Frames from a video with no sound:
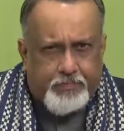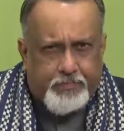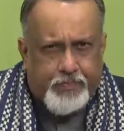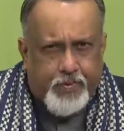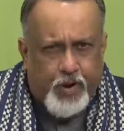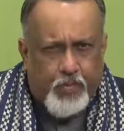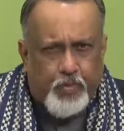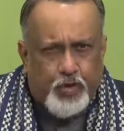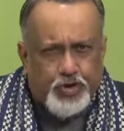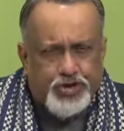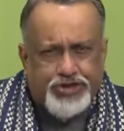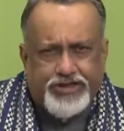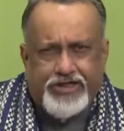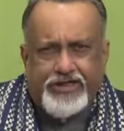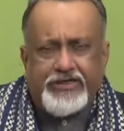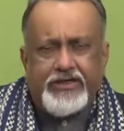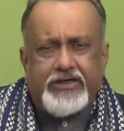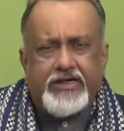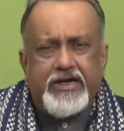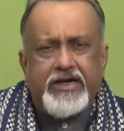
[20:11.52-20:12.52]

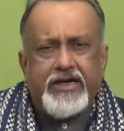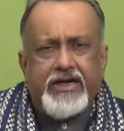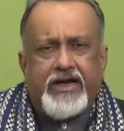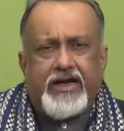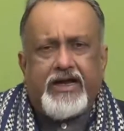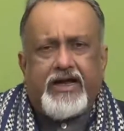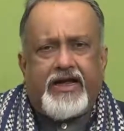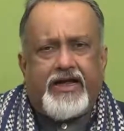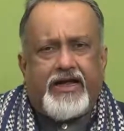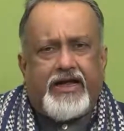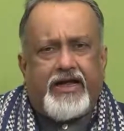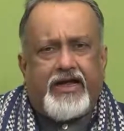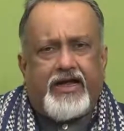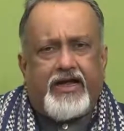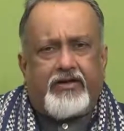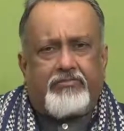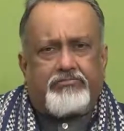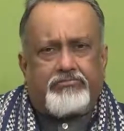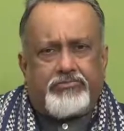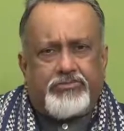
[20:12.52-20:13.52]
promotion
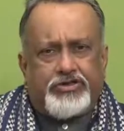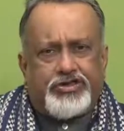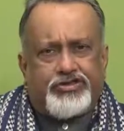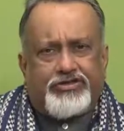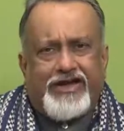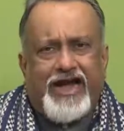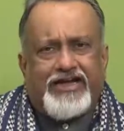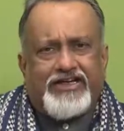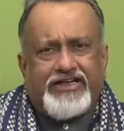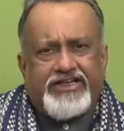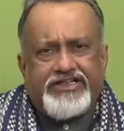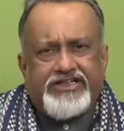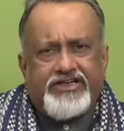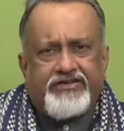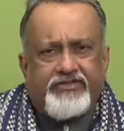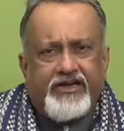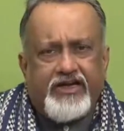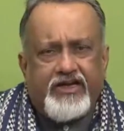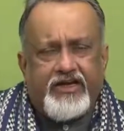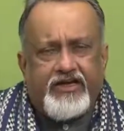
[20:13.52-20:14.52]
strategy
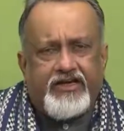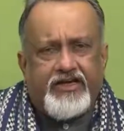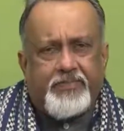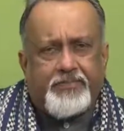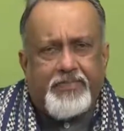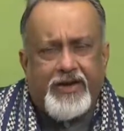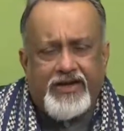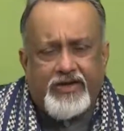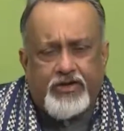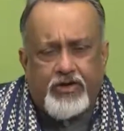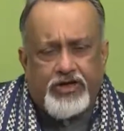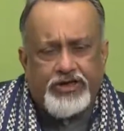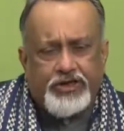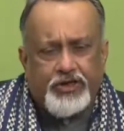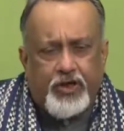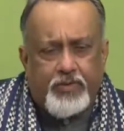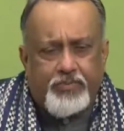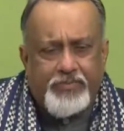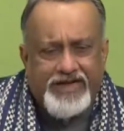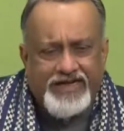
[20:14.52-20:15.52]
will depend on
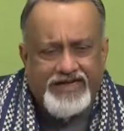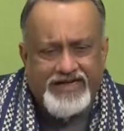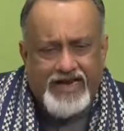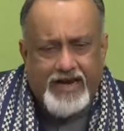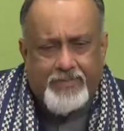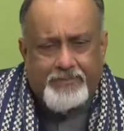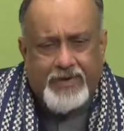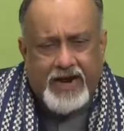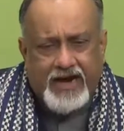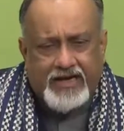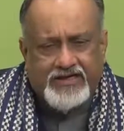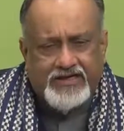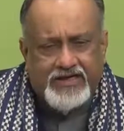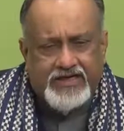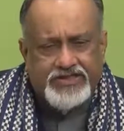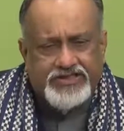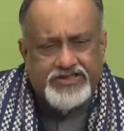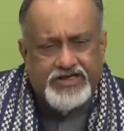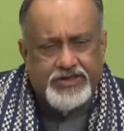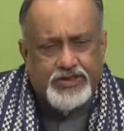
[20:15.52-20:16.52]
your media
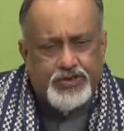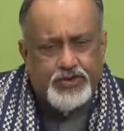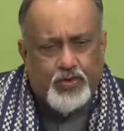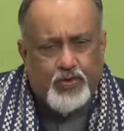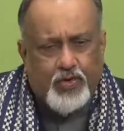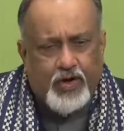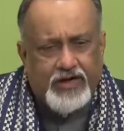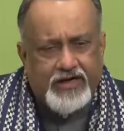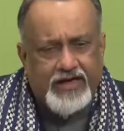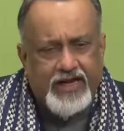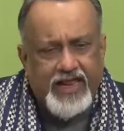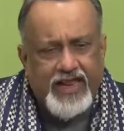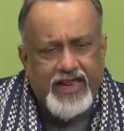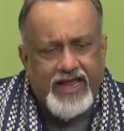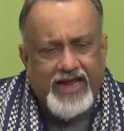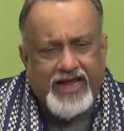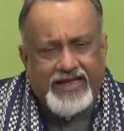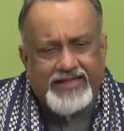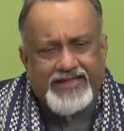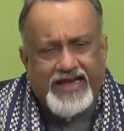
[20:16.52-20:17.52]
partners and so on,
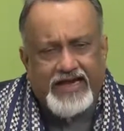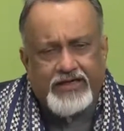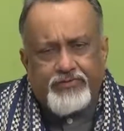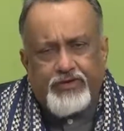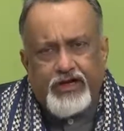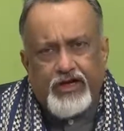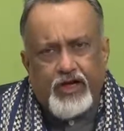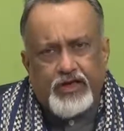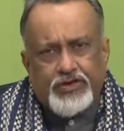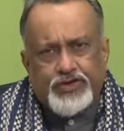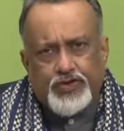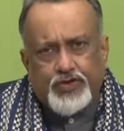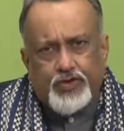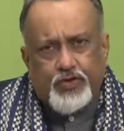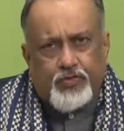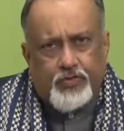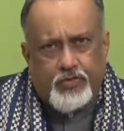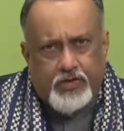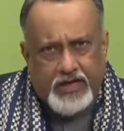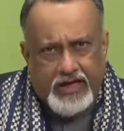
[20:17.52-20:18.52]
and that will
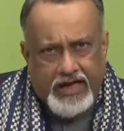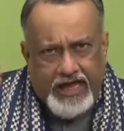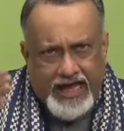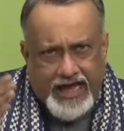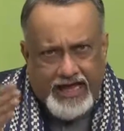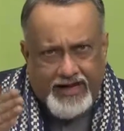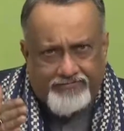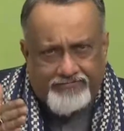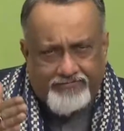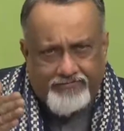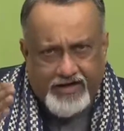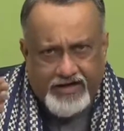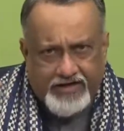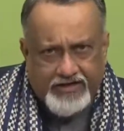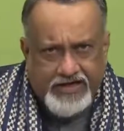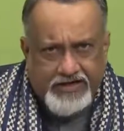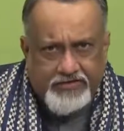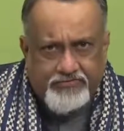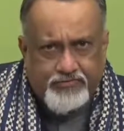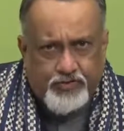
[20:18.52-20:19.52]
also have an
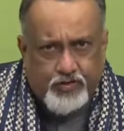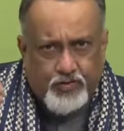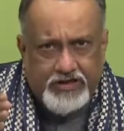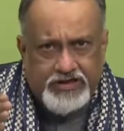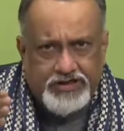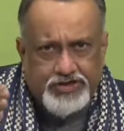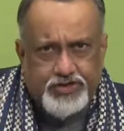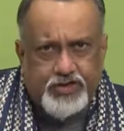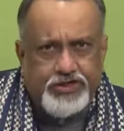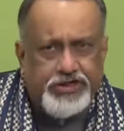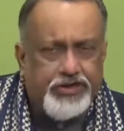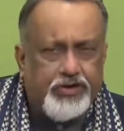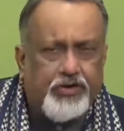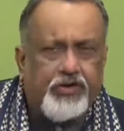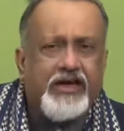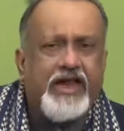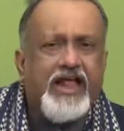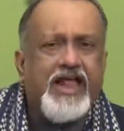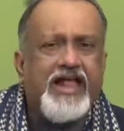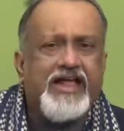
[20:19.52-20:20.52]
influence on
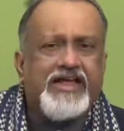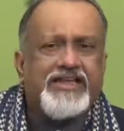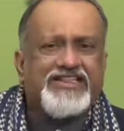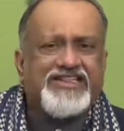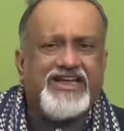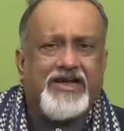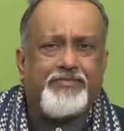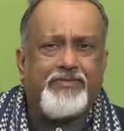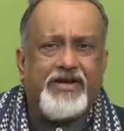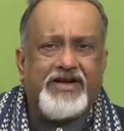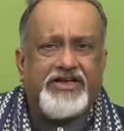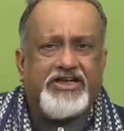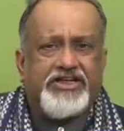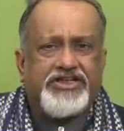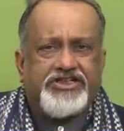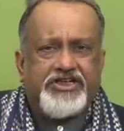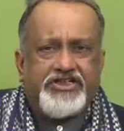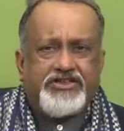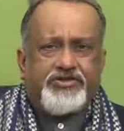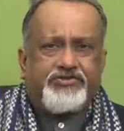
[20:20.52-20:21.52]
your
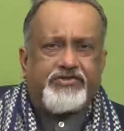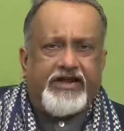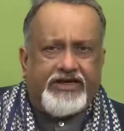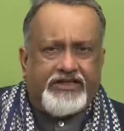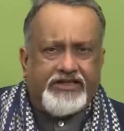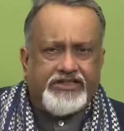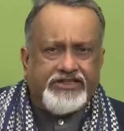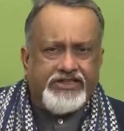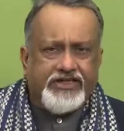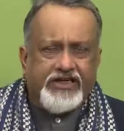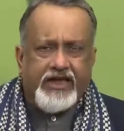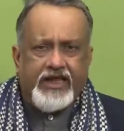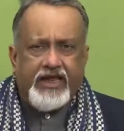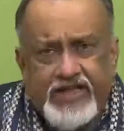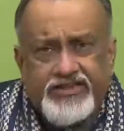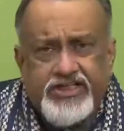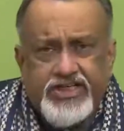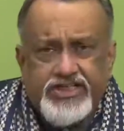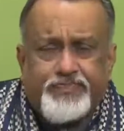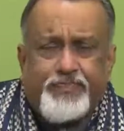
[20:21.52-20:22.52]
segmentation strategy.
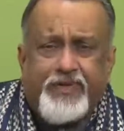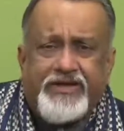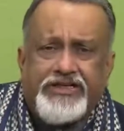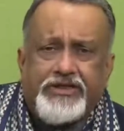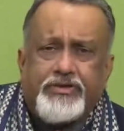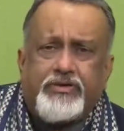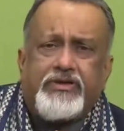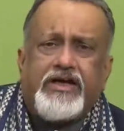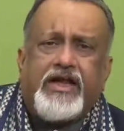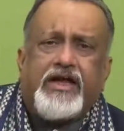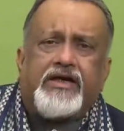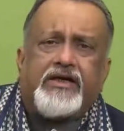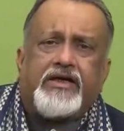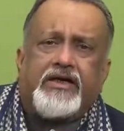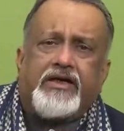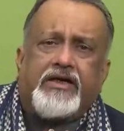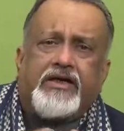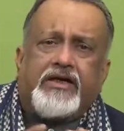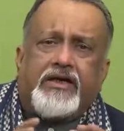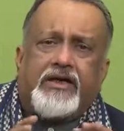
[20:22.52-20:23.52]
This particular
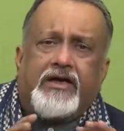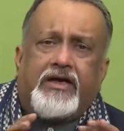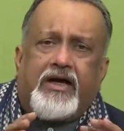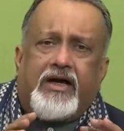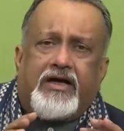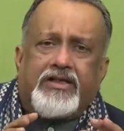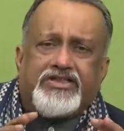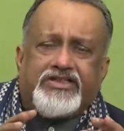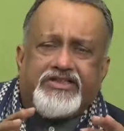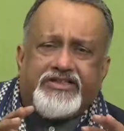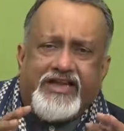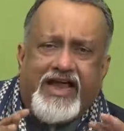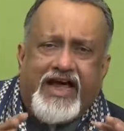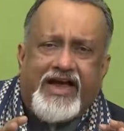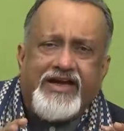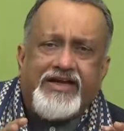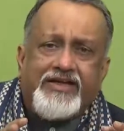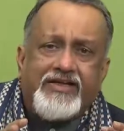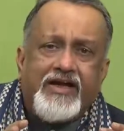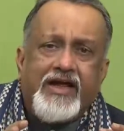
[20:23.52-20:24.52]

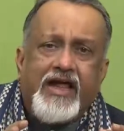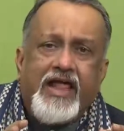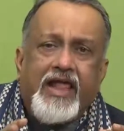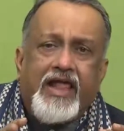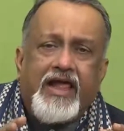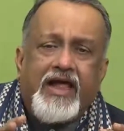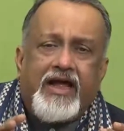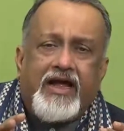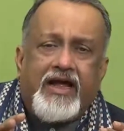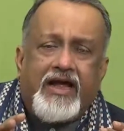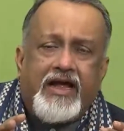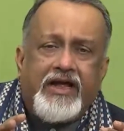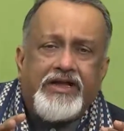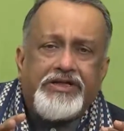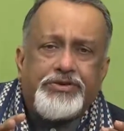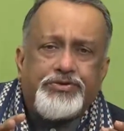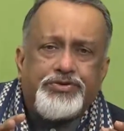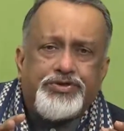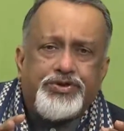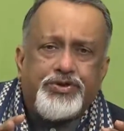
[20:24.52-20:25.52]
slide,
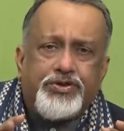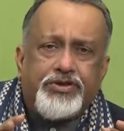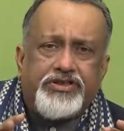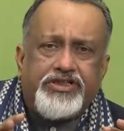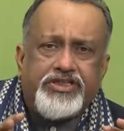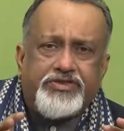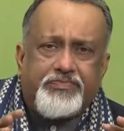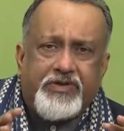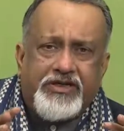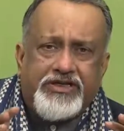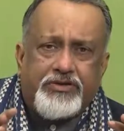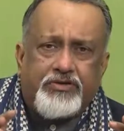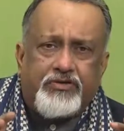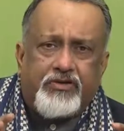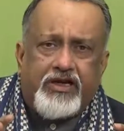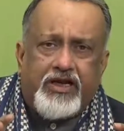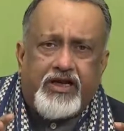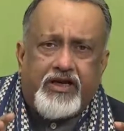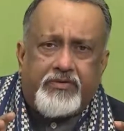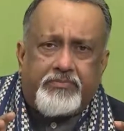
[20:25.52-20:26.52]
this
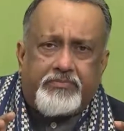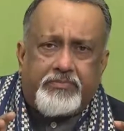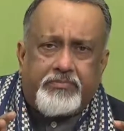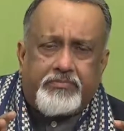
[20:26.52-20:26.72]
particular